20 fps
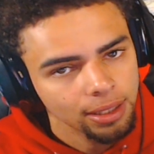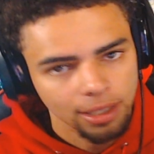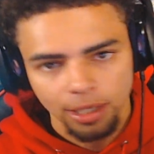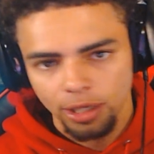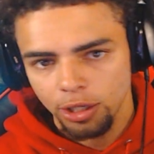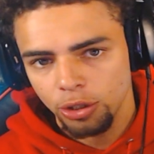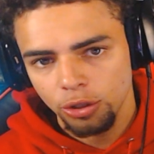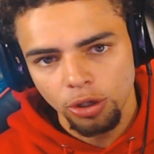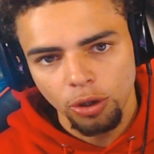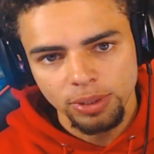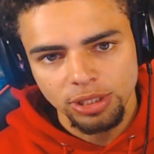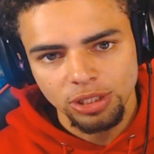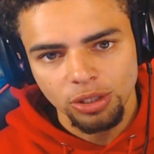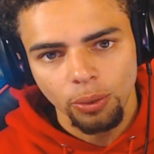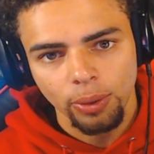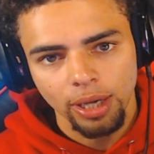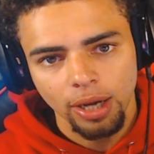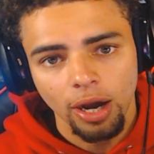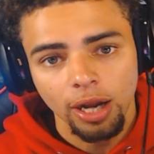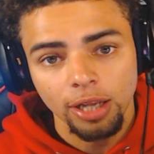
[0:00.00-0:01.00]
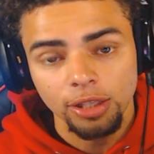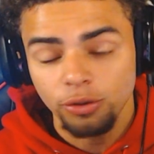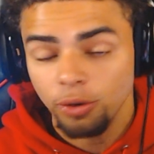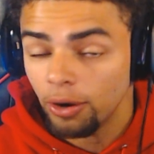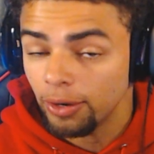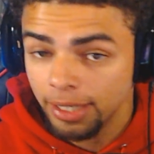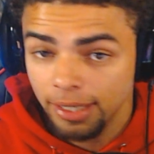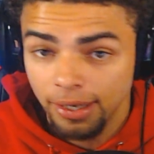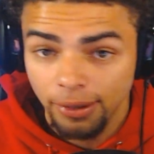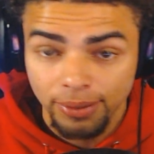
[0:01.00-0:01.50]
you know what's going on. You already
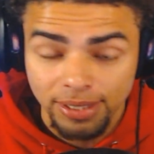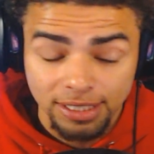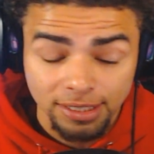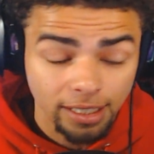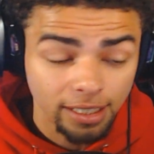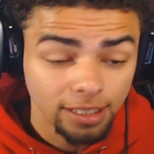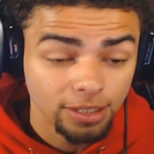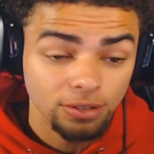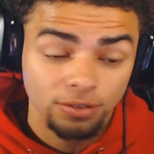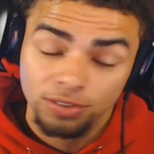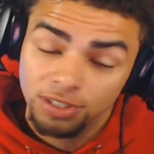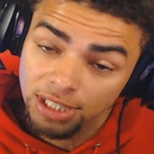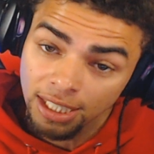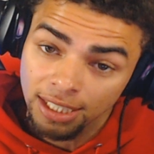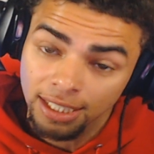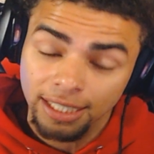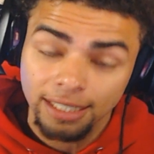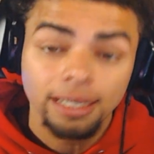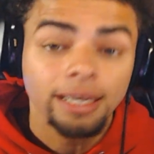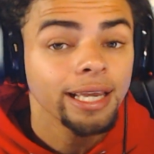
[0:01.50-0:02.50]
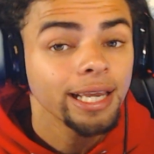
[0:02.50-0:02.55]
know it's done. You've seen it.